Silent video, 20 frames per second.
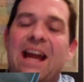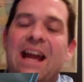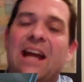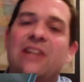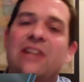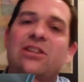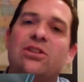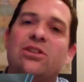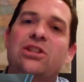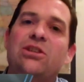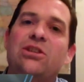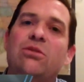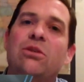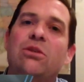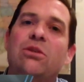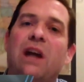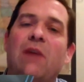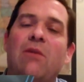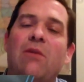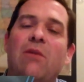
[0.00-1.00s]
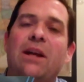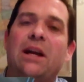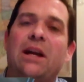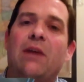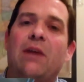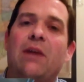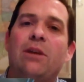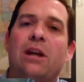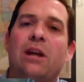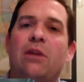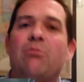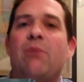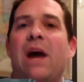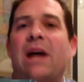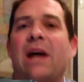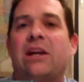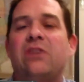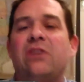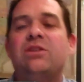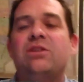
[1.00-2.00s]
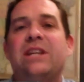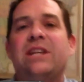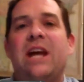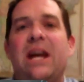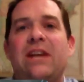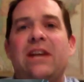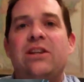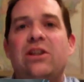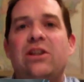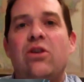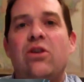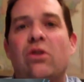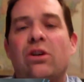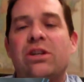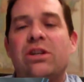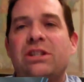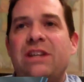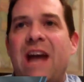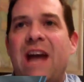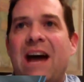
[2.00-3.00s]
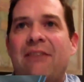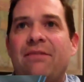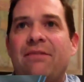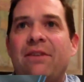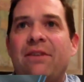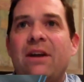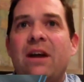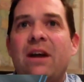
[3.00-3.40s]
And so, Stewart, I want to go back. You said your staff,